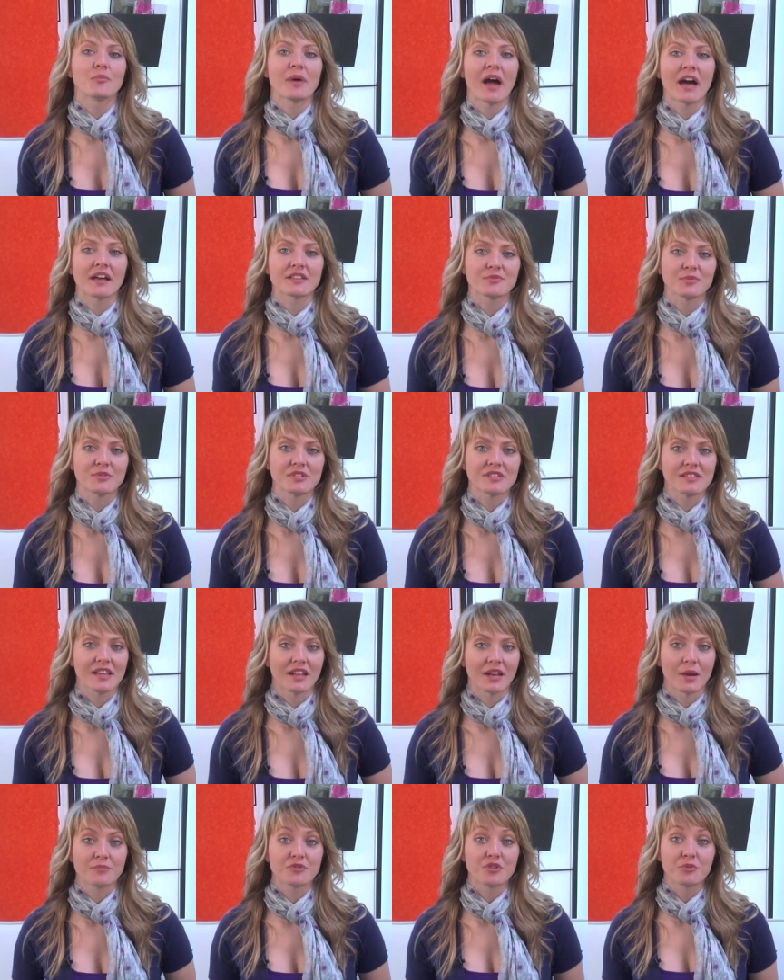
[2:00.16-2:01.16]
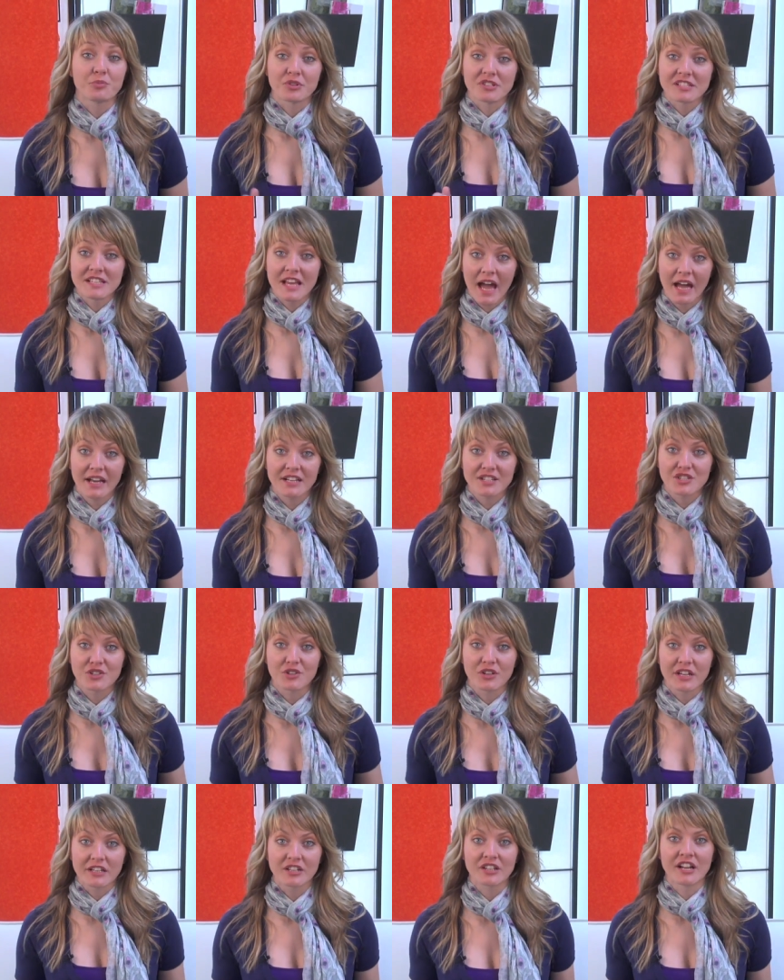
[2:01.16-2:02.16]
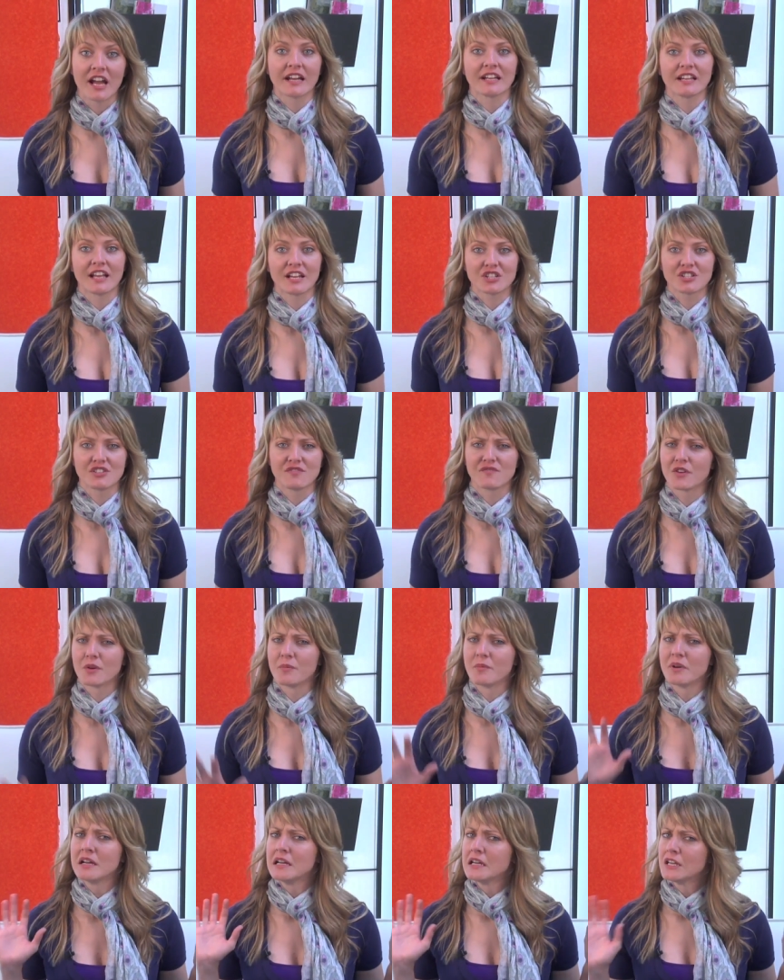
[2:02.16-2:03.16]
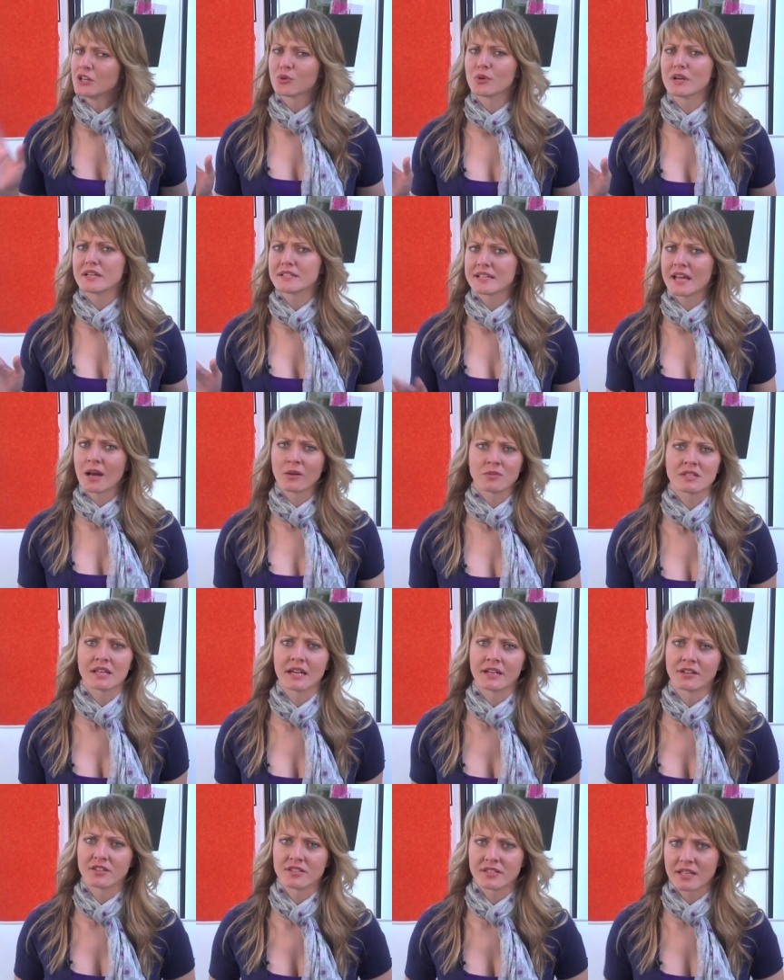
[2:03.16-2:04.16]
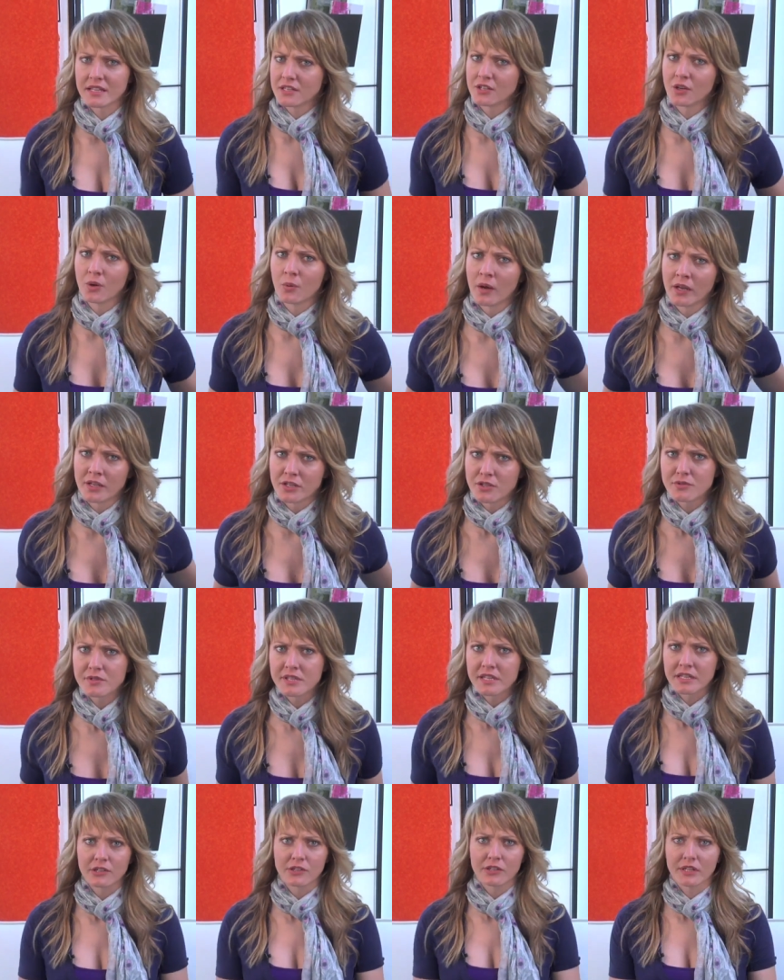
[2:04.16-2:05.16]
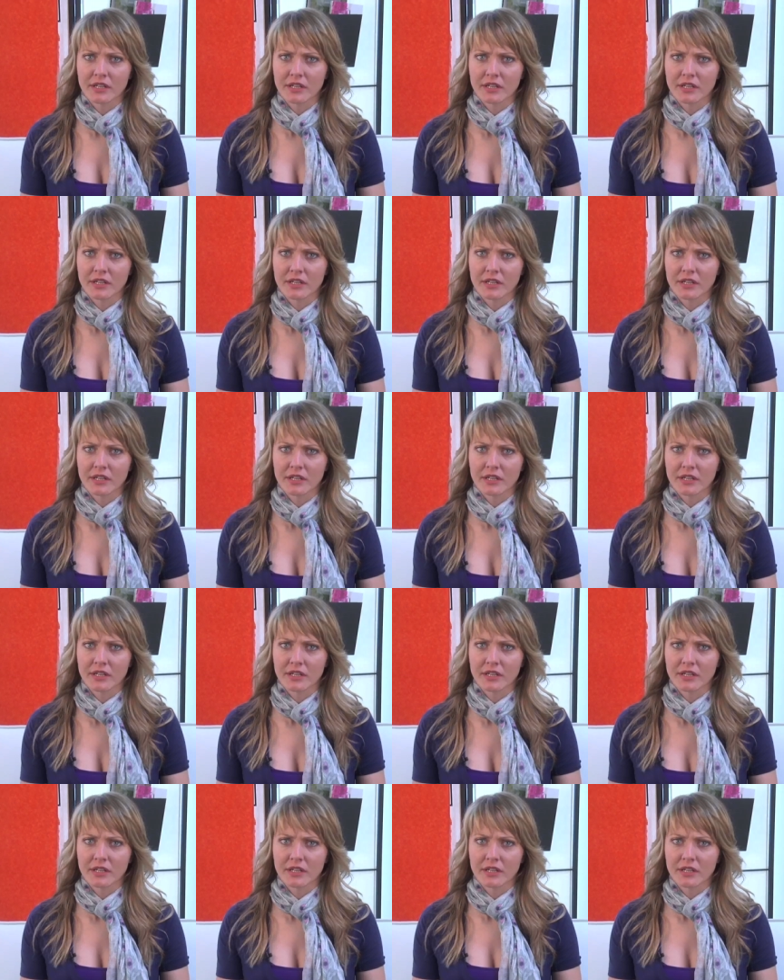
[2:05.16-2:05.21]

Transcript: a password set up to protect your internet connection from crazy outsiders that you don't want using your